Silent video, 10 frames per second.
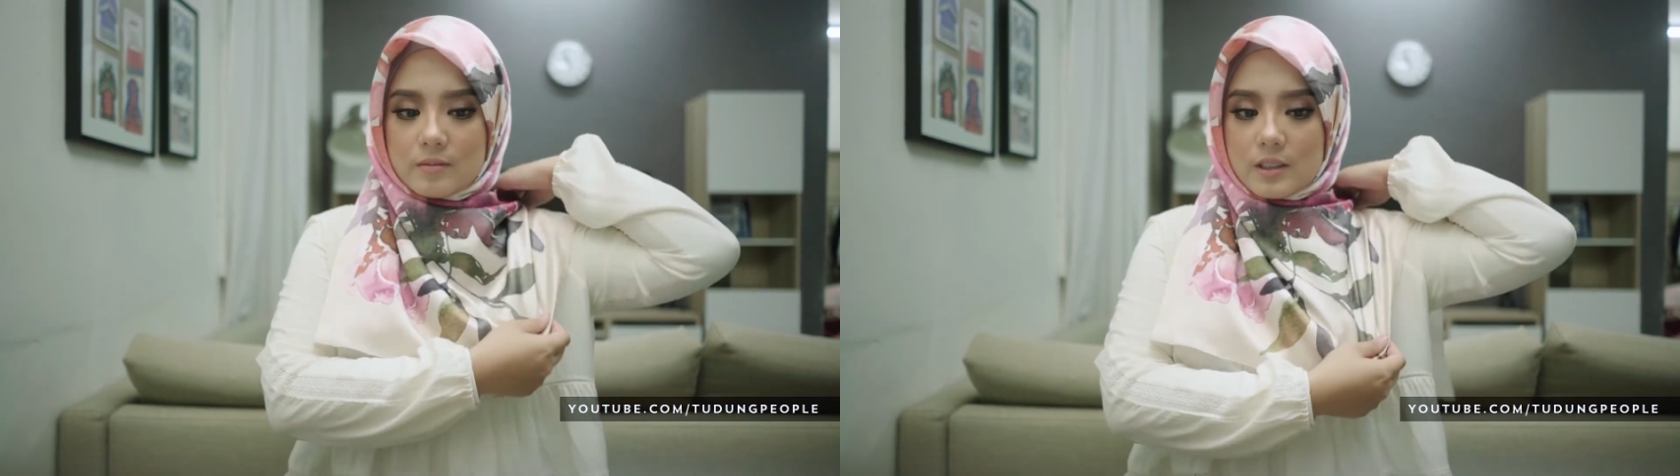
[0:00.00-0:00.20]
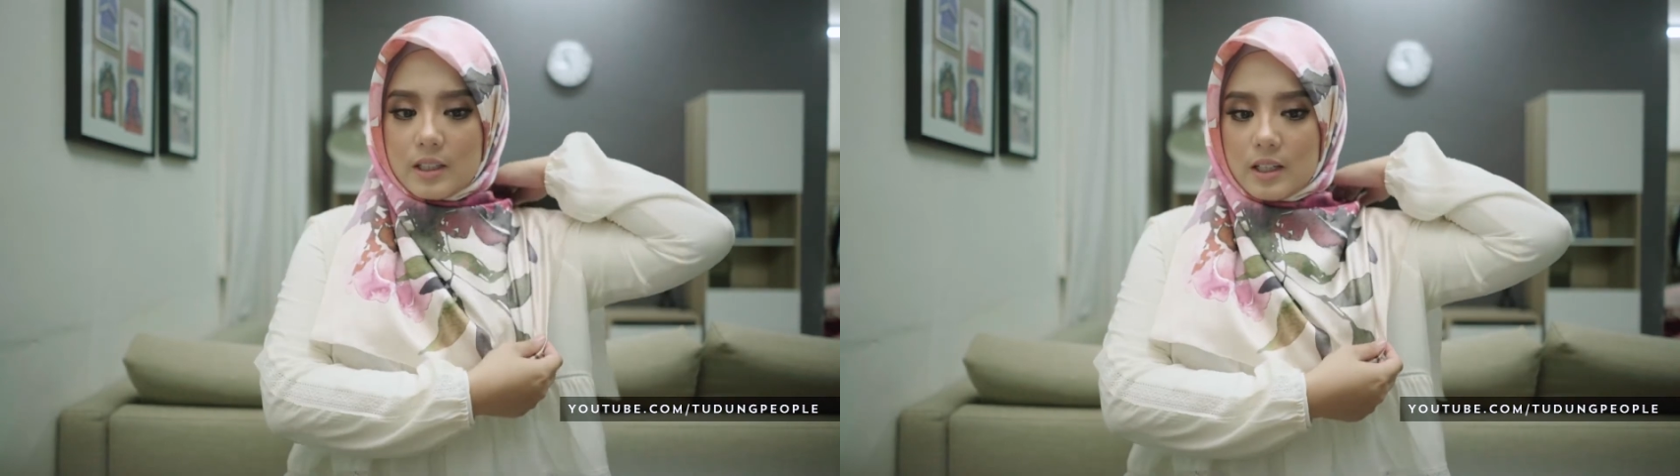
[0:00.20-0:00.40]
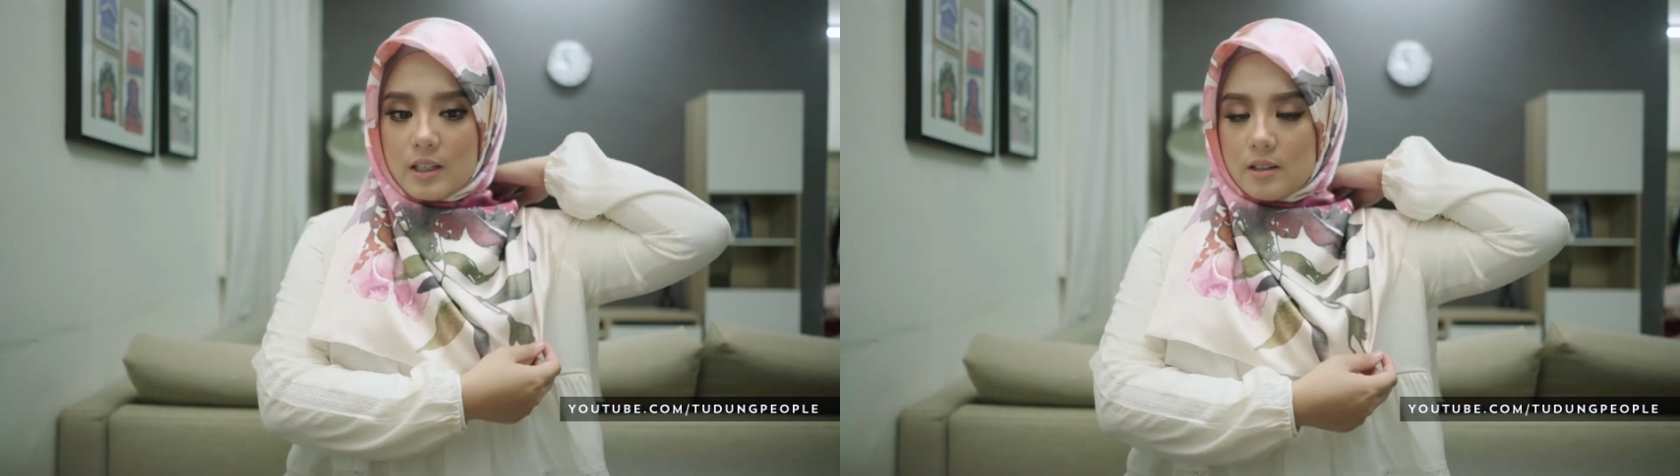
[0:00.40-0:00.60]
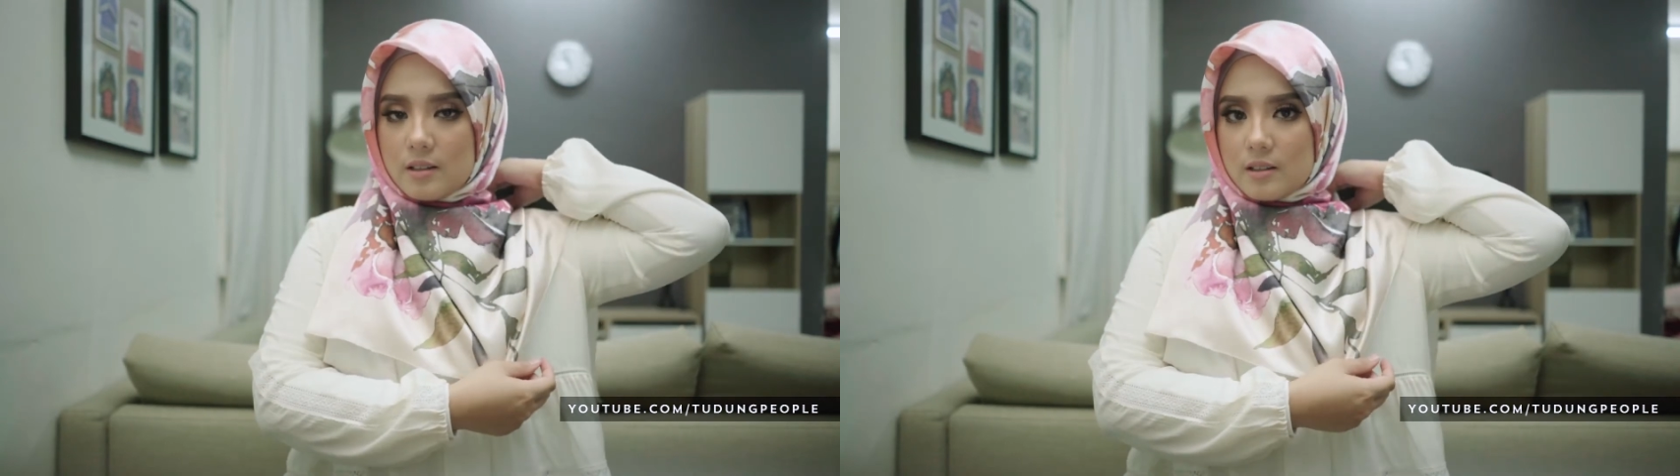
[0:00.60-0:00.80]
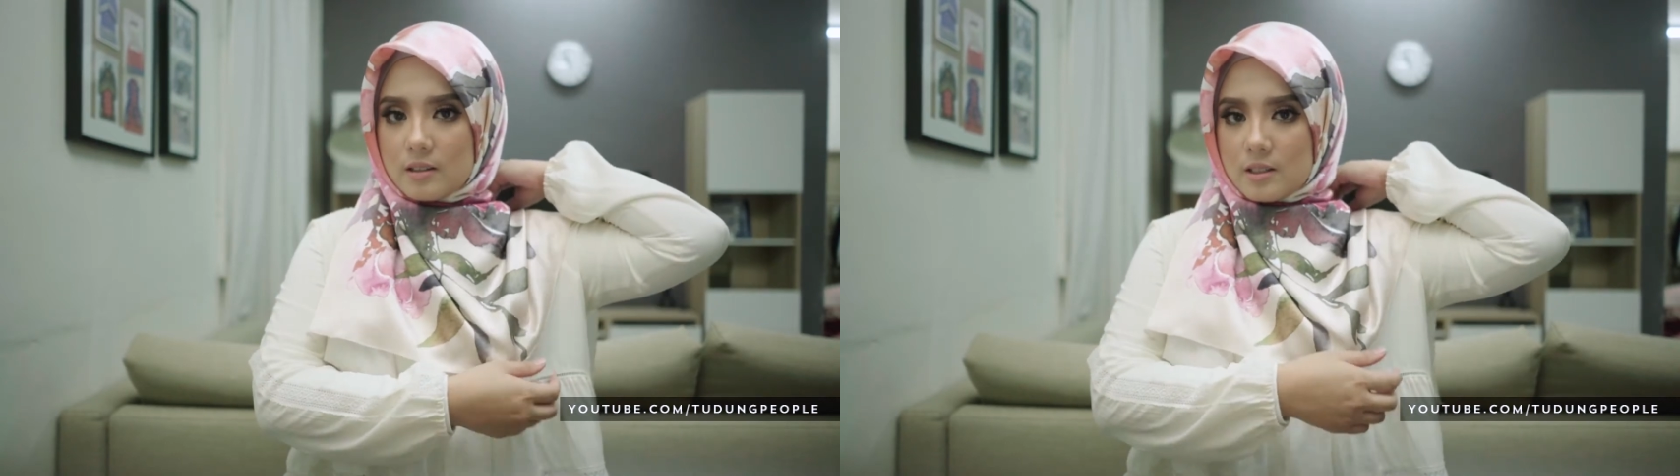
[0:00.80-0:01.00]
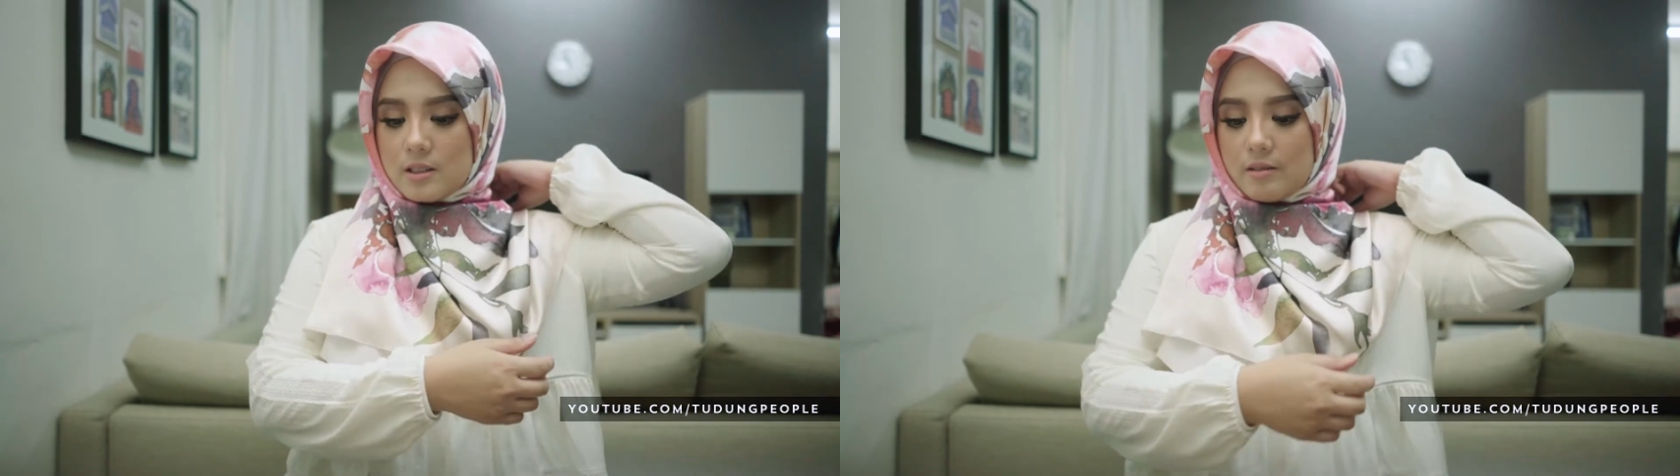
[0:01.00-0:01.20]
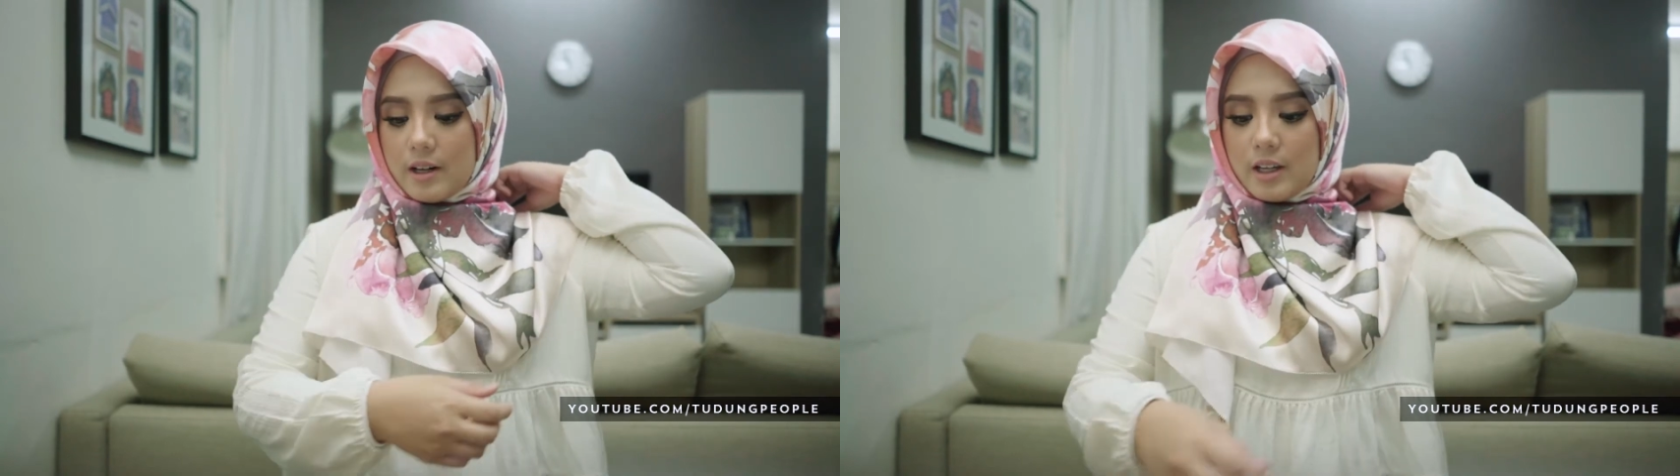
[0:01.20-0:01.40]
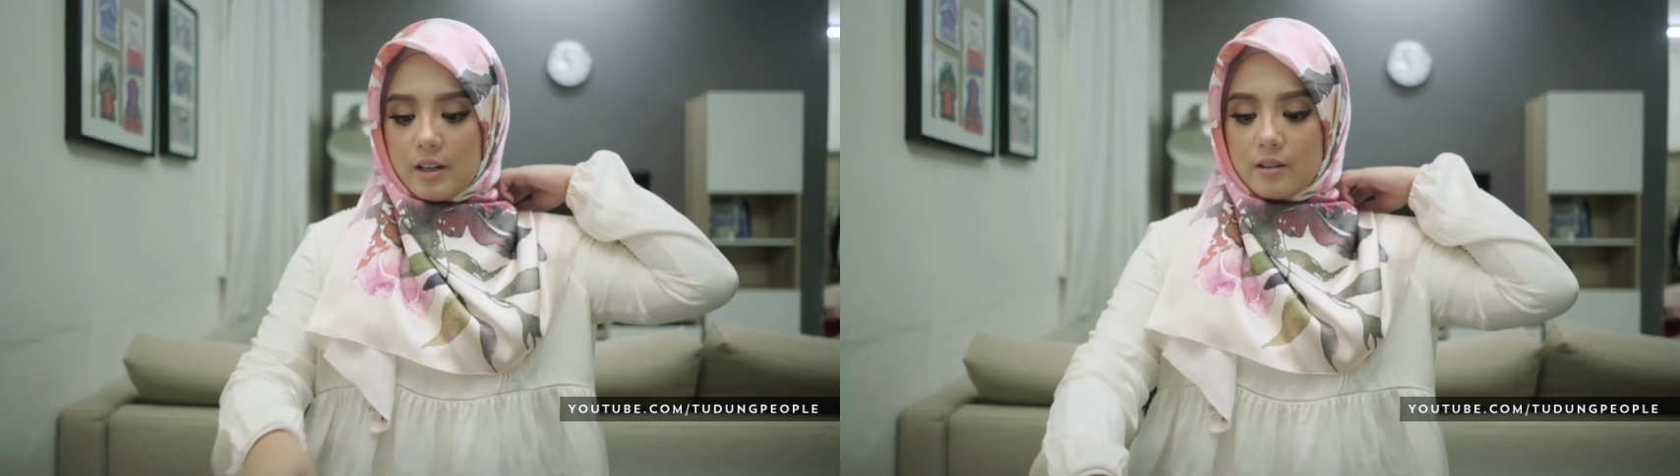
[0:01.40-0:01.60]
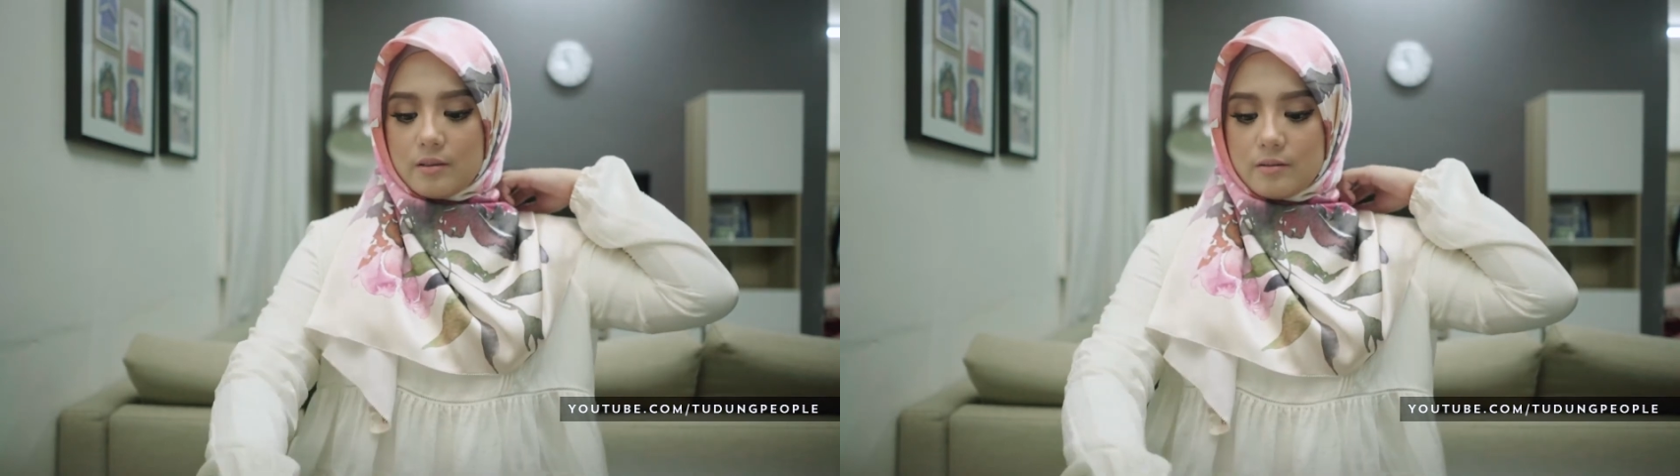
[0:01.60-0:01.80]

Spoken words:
Sini, this right here.